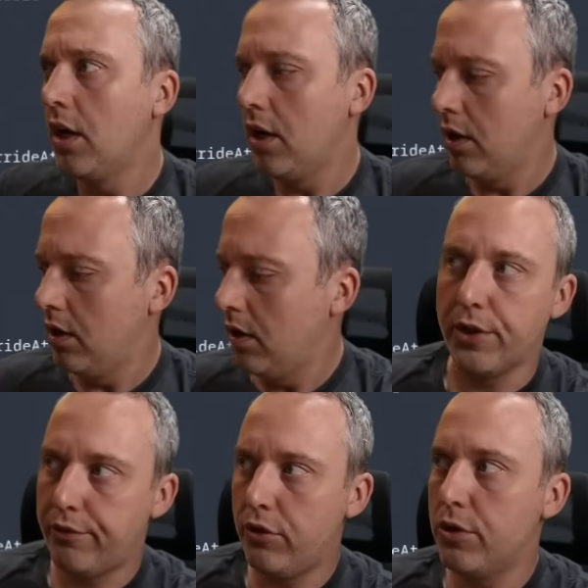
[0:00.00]
We'll push it
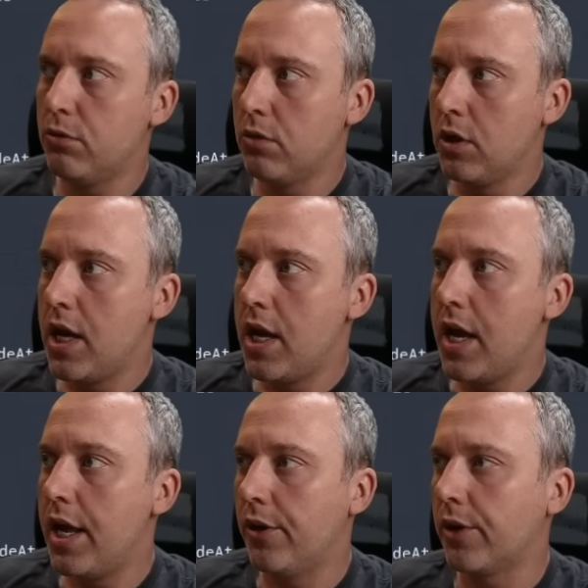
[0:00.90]
through
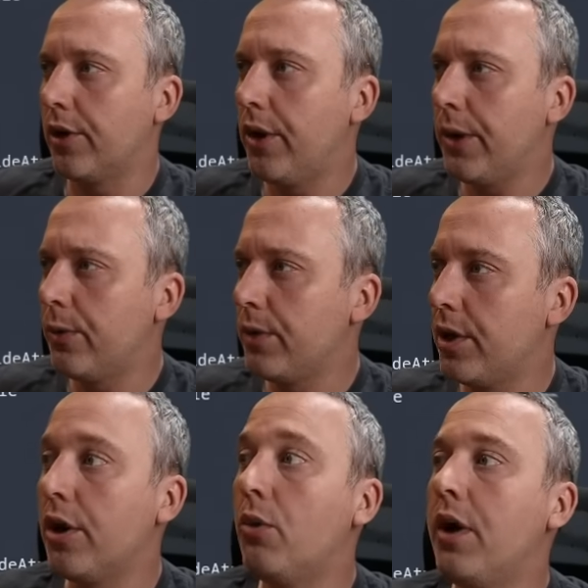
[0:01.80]
and it'll go, oh, you
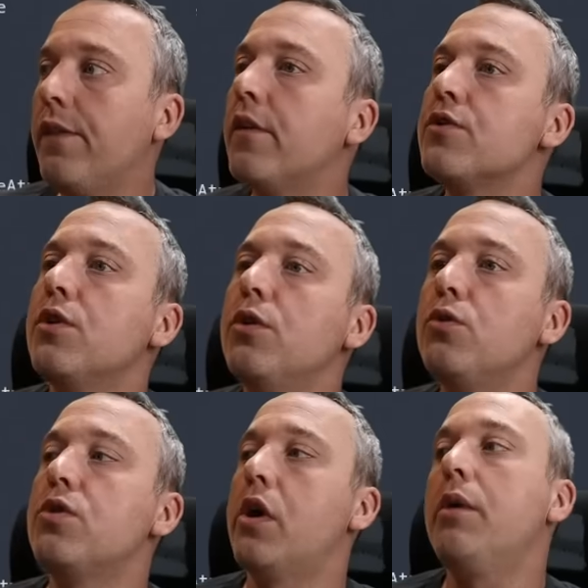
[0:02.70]
know what? There's a new
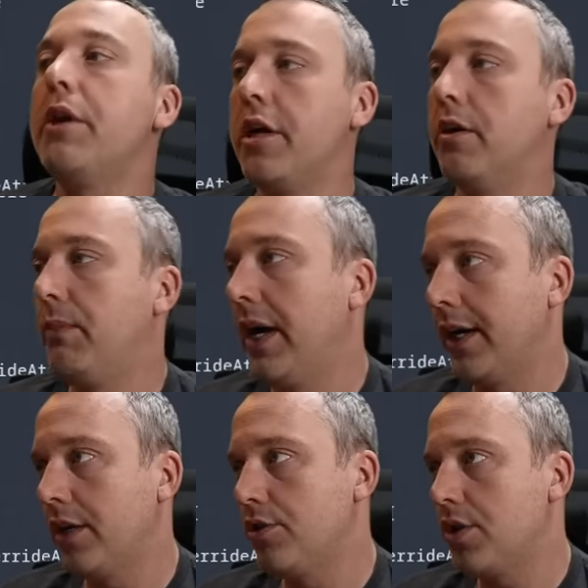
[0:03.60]
Terminator
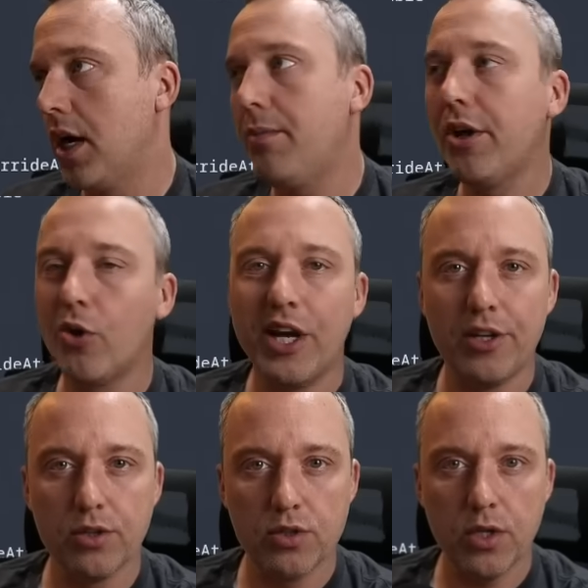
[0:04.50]
package. I'm going to go ahead
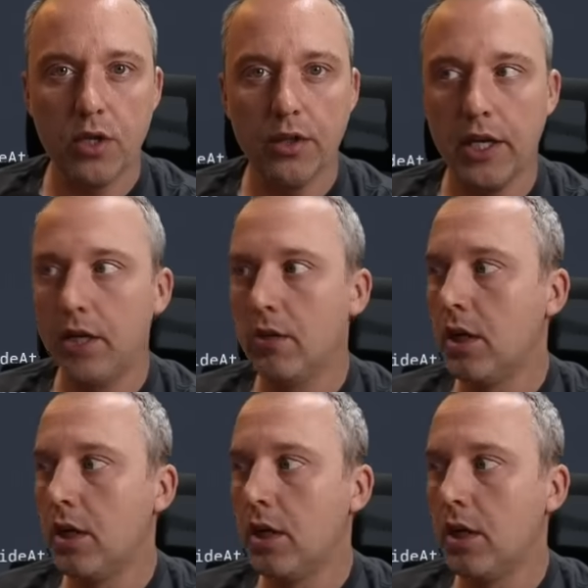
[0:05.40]
and install that.